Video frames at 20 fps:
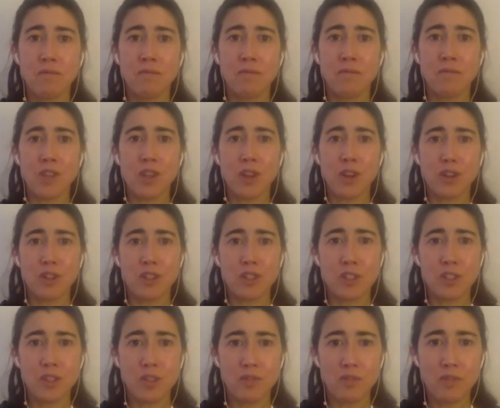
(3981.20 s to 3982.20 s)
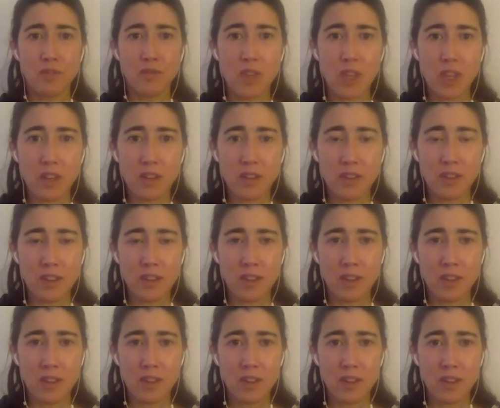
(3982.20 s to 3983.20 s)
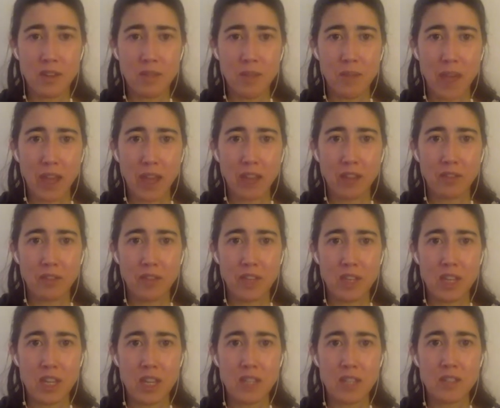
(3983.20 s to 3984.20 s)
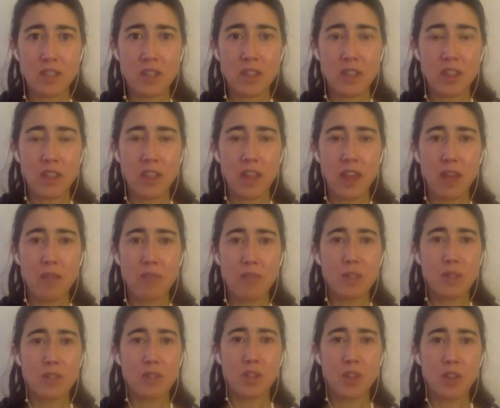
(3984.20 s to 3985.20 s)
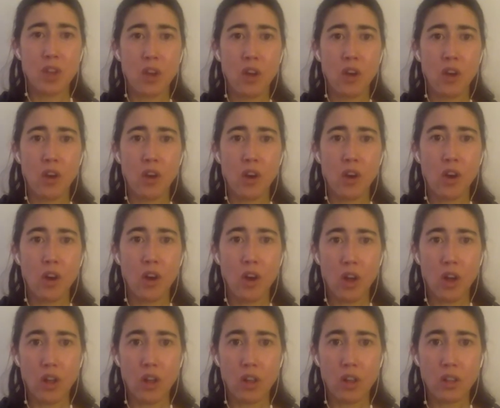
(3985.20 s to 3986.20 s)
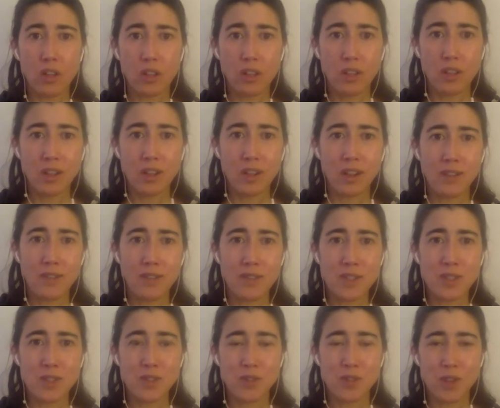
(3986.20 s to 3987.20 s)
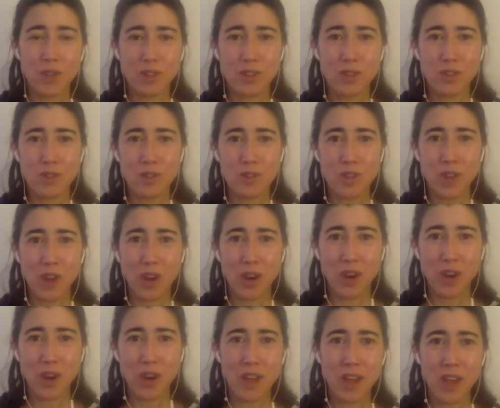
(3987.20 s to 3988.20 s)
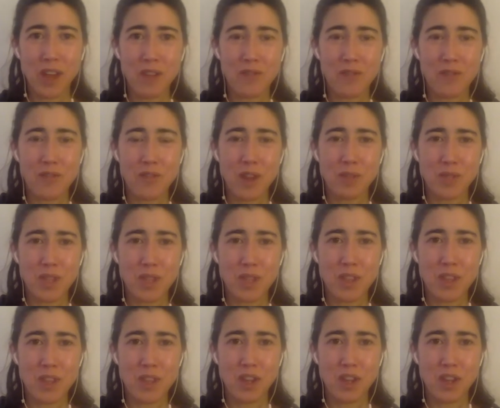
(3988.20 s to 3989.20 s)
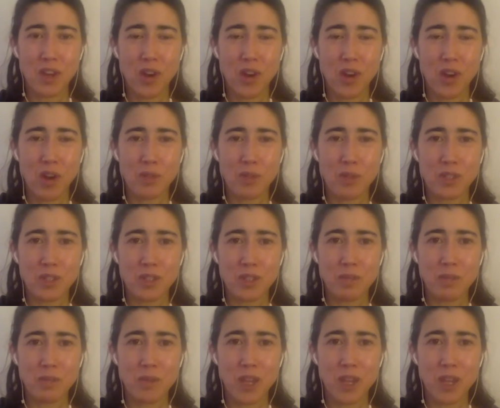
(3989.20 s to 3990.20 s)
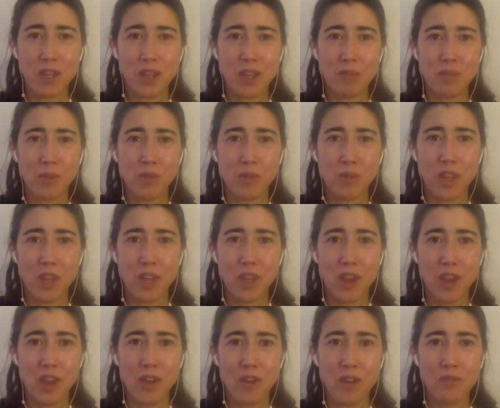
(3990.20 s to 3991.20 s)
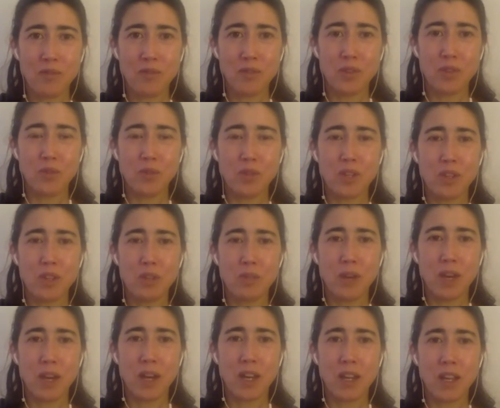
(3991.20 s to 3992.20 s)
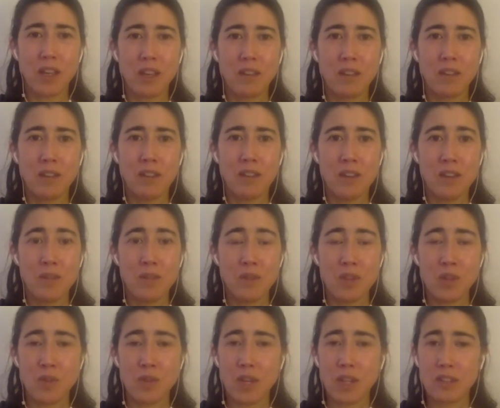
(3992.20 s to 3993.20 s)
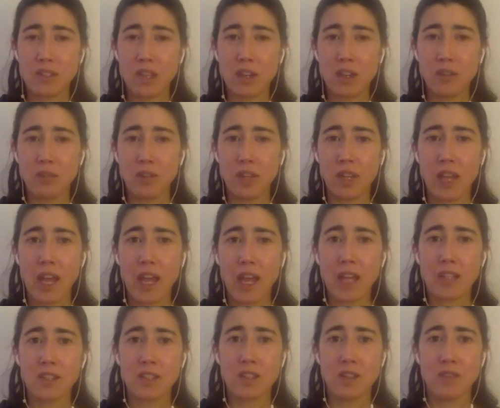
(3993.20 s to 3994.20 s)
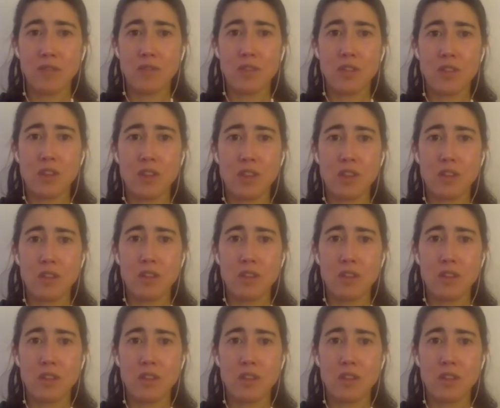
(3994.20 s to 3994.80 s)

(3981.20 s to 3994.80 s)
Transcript: The arches of the feet, the back of the knees, and the thigh pits, all of these structures are diaphragms, and they can all participate in moving air and fluid in the body. When you exhale, relax everything.